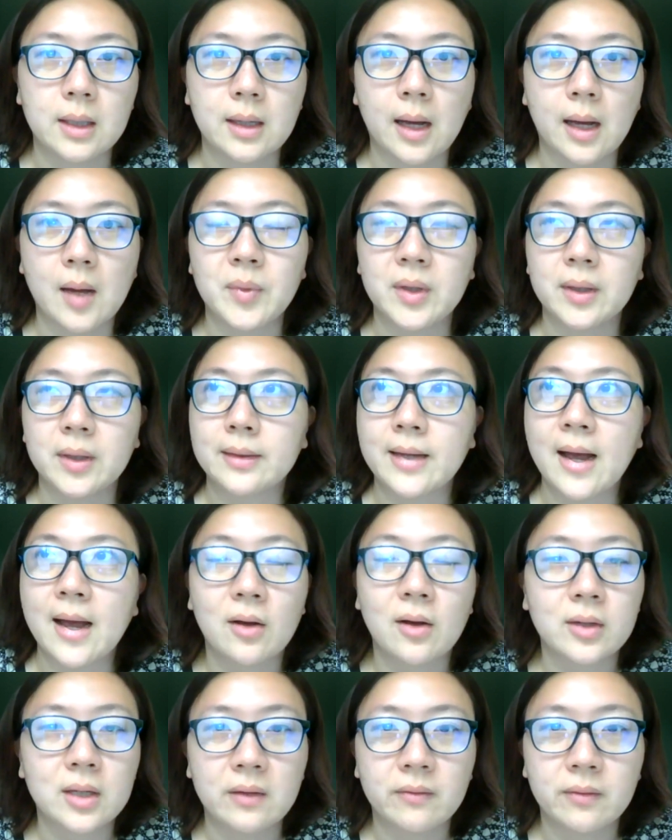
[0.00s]

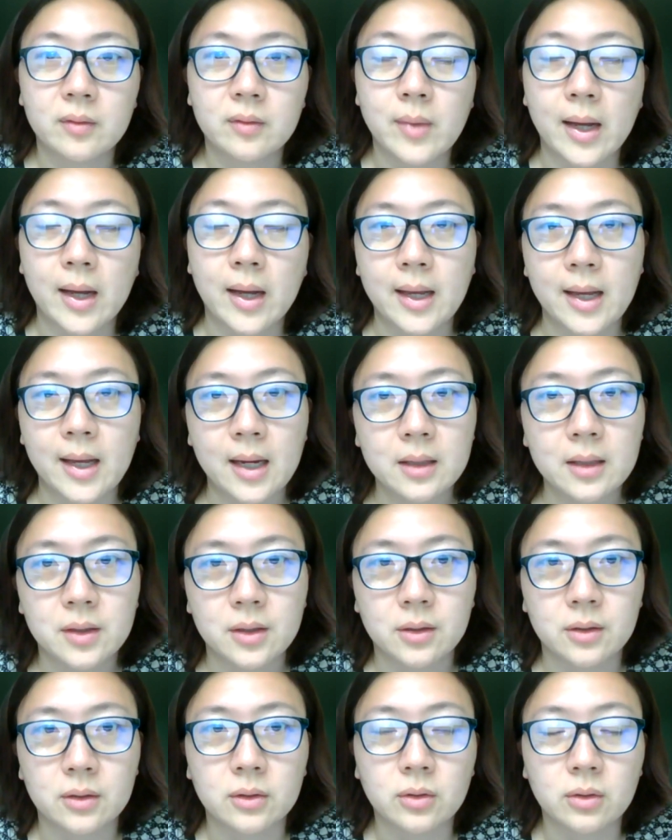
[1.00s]
my
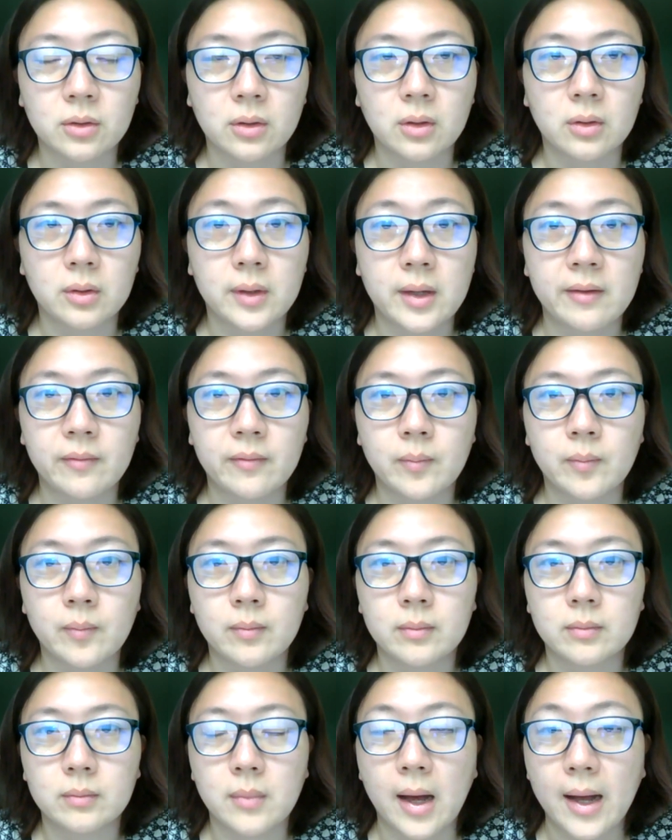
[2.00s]
8-year girl, if
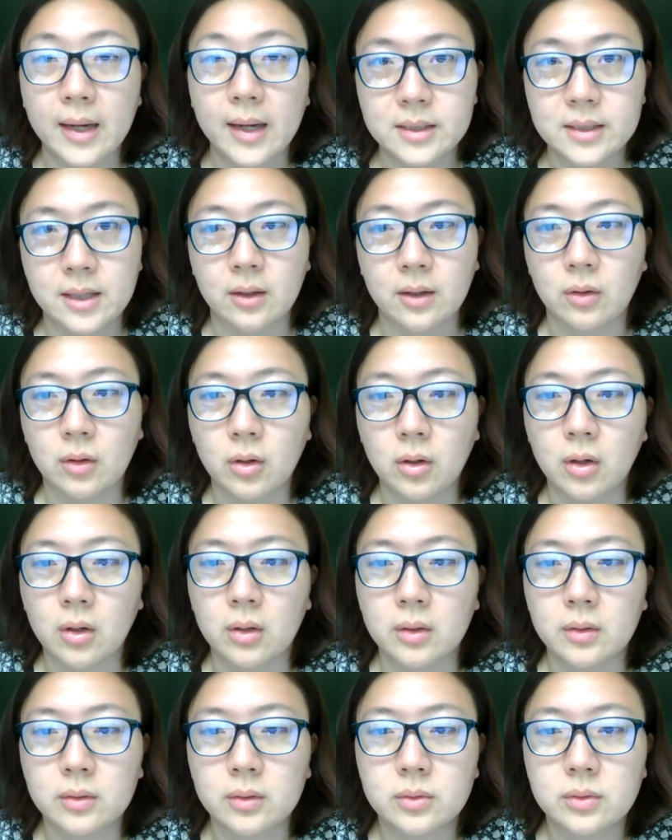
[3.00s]
I tell
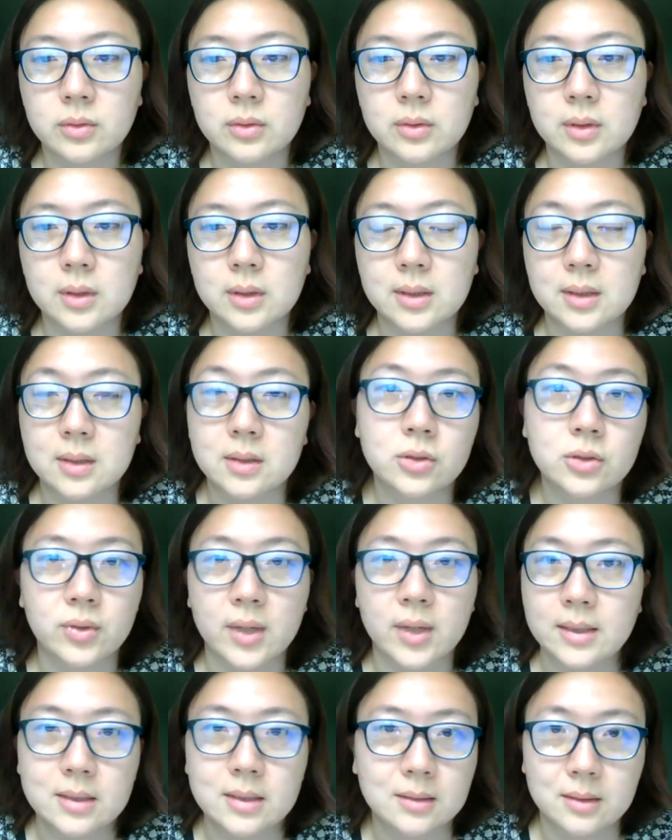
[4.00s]
her this
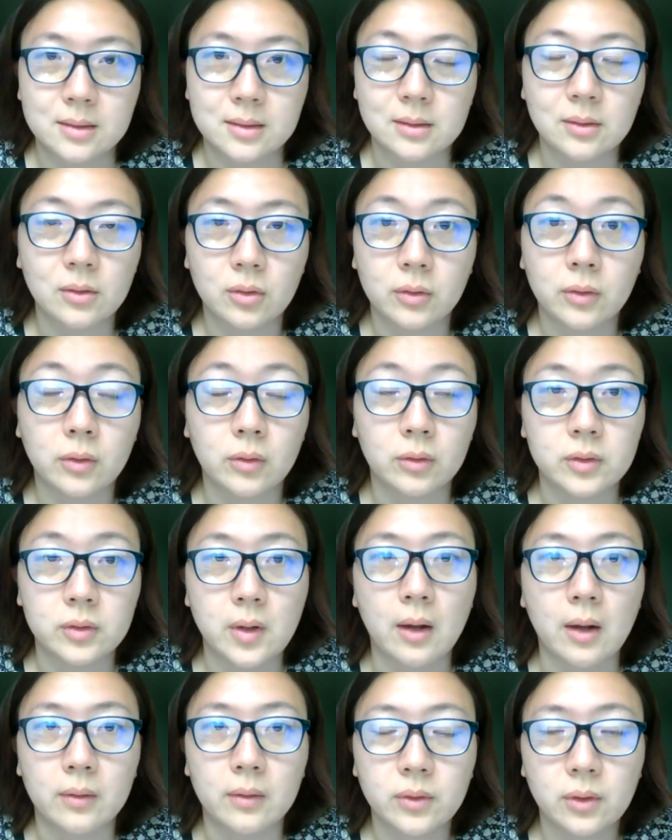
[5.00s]
dress doesn't look good
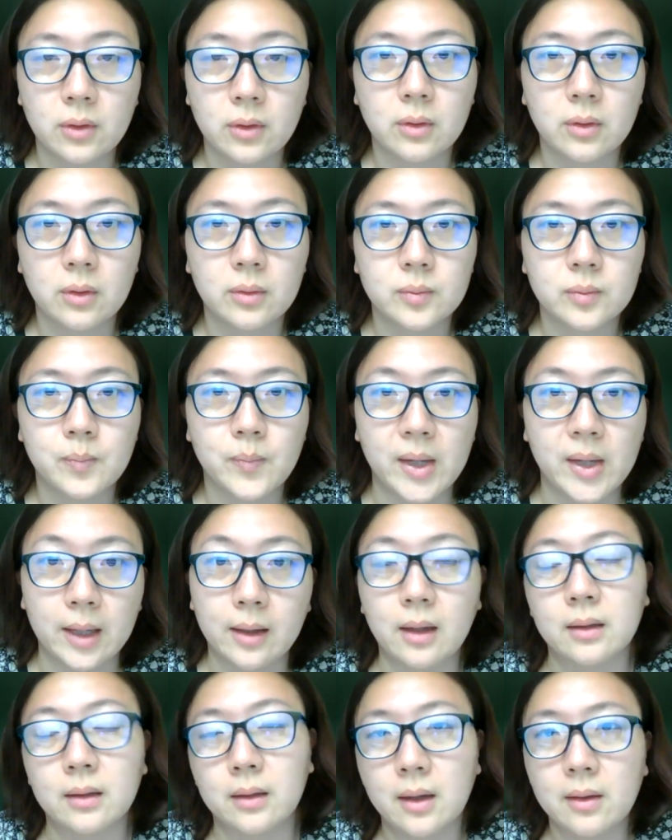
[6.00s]
on you, pick
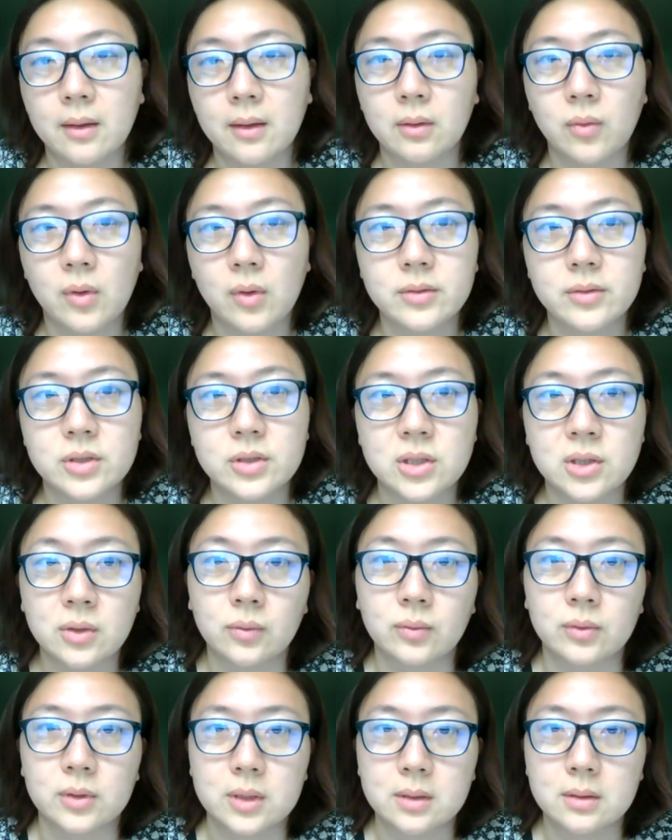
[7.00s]
another one,
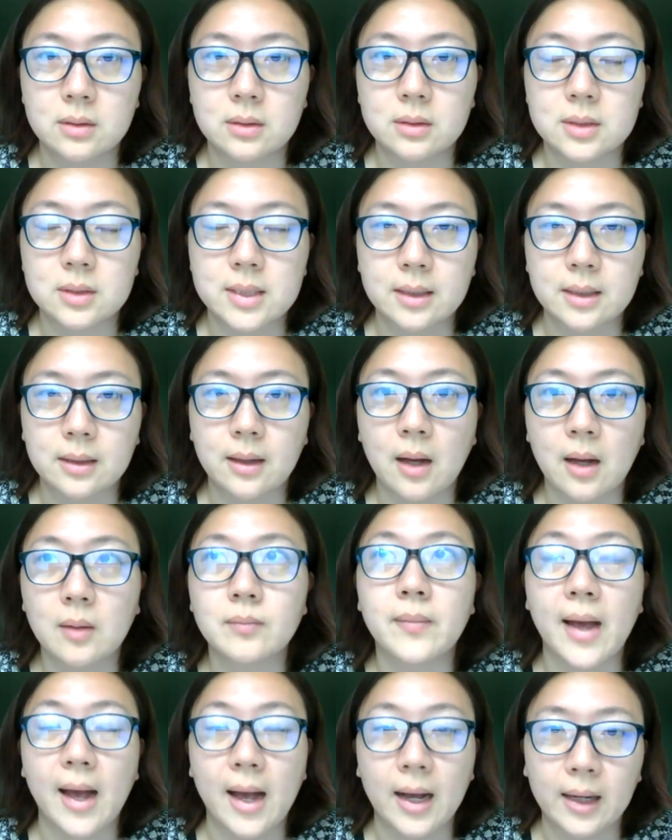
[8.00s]
she'll come
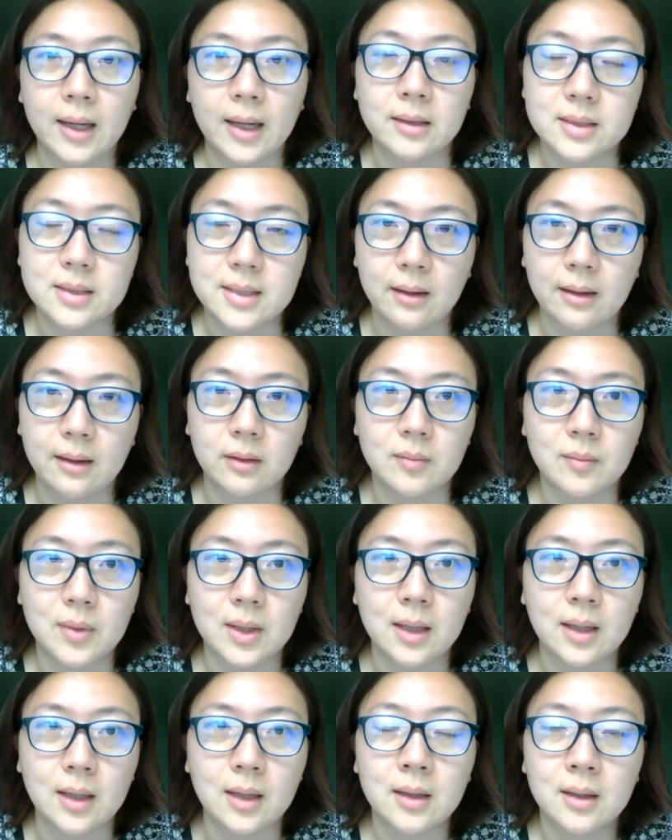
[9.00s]
back and telling
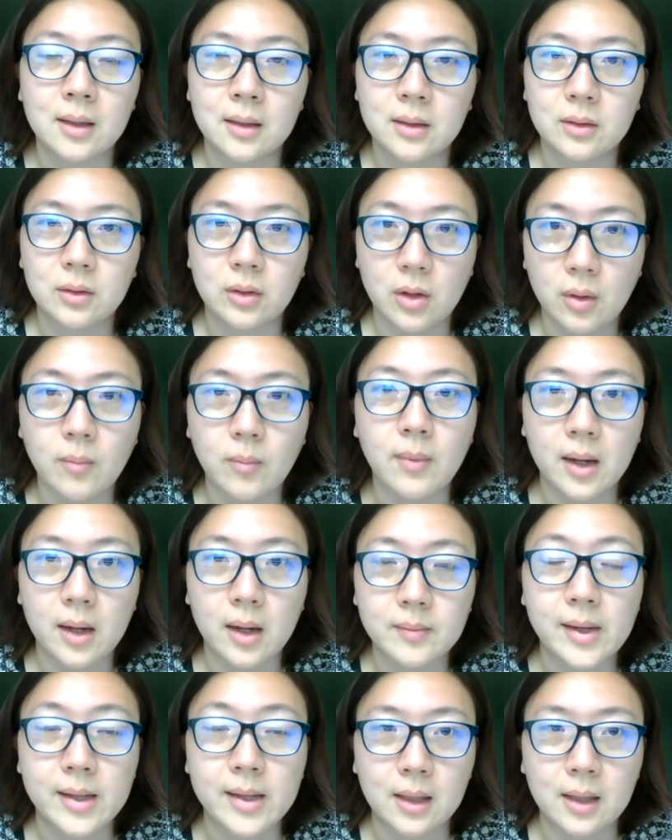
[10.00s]
me, no,
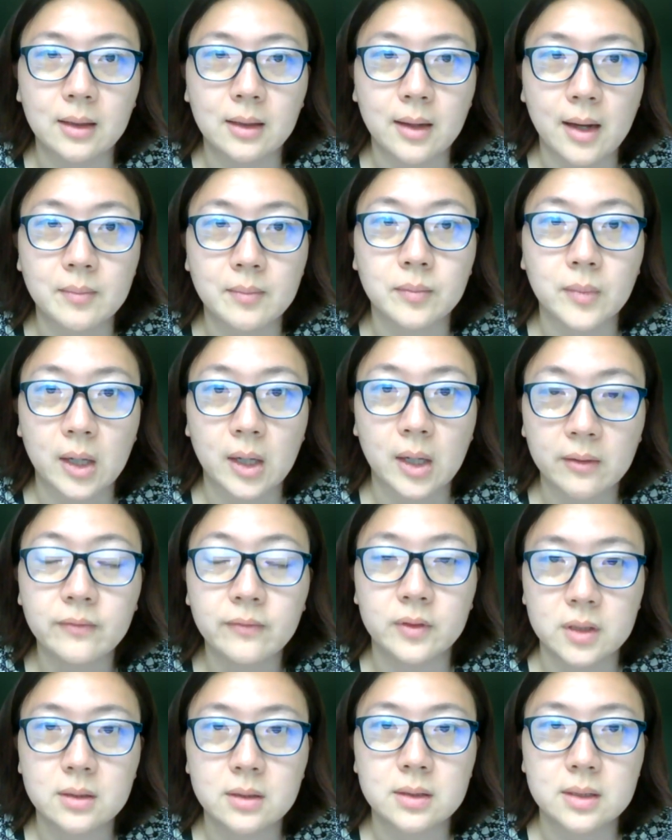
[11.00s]
mom, I think I'm
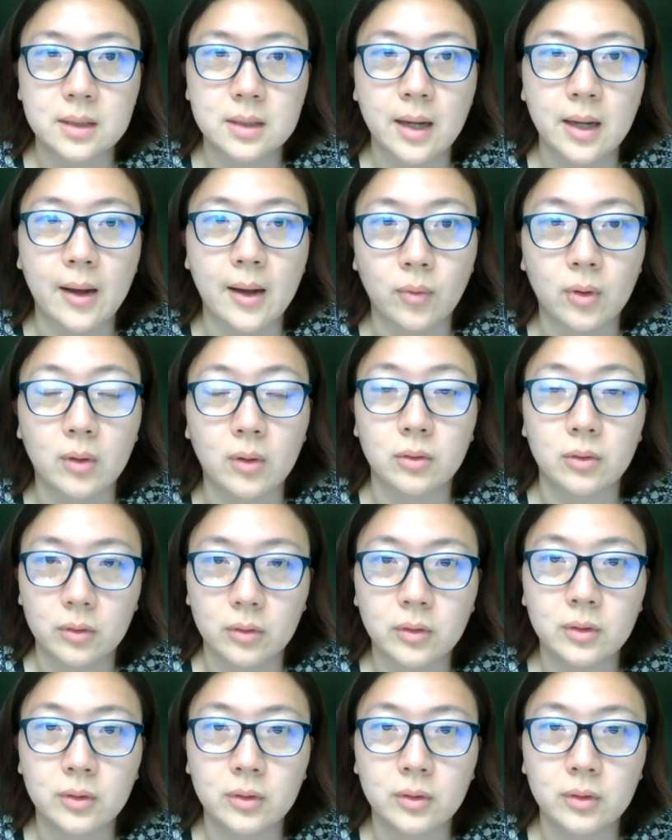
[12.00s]
confident I will look